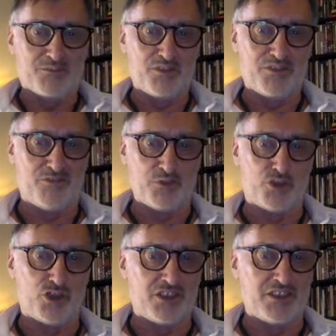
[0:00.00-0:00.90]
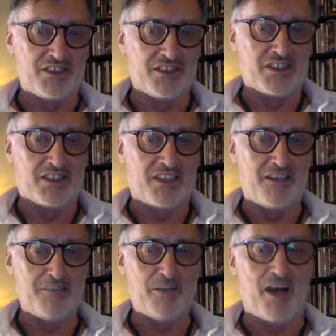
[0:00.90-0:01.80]
with Fulci,
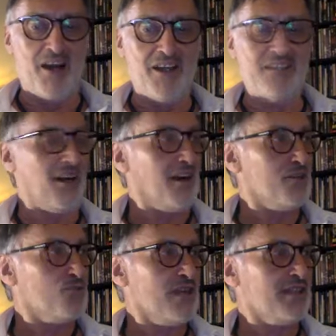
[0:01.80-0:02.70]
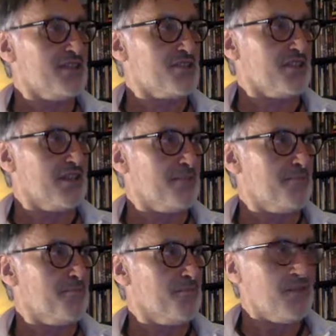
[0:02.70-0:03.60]
um, but I I ran into him.